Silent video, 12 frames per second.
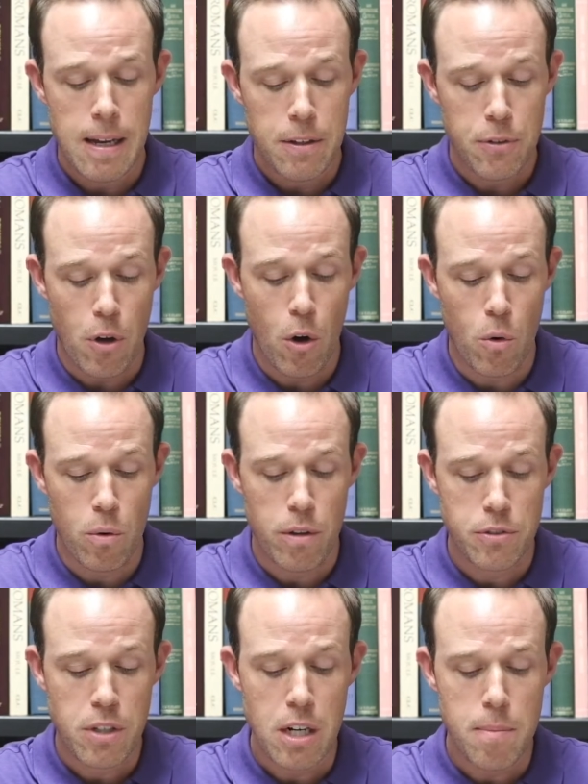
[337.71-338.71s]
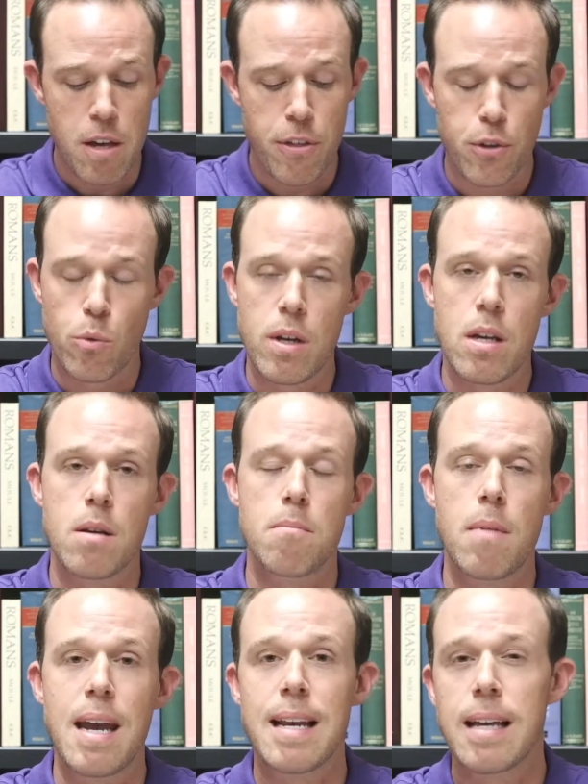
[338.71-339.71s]
So there's going to be three
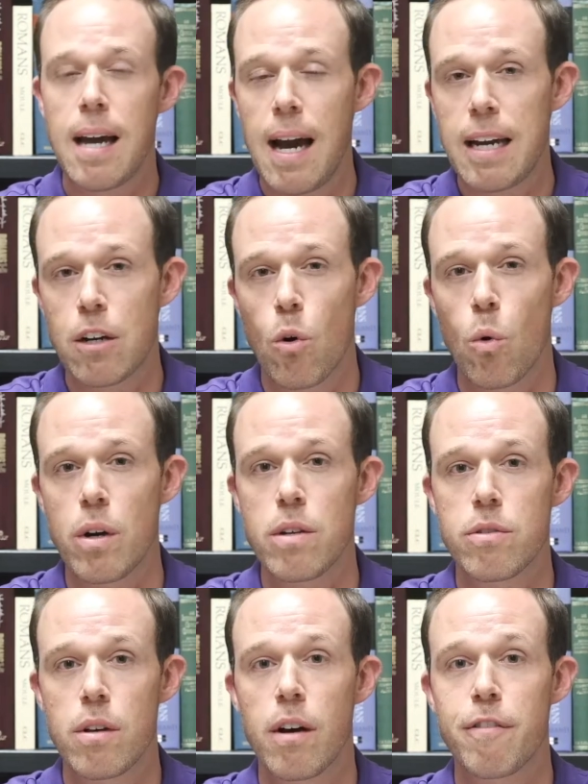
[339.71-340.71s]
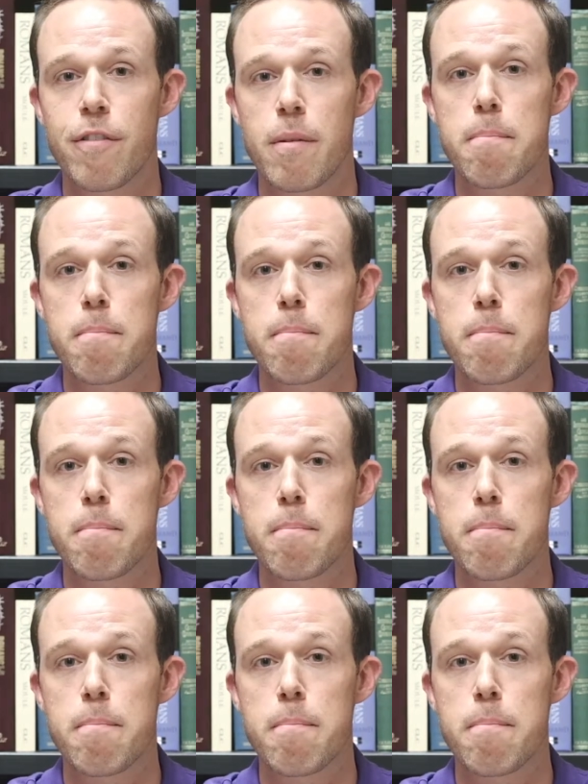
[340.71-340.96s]
main categories of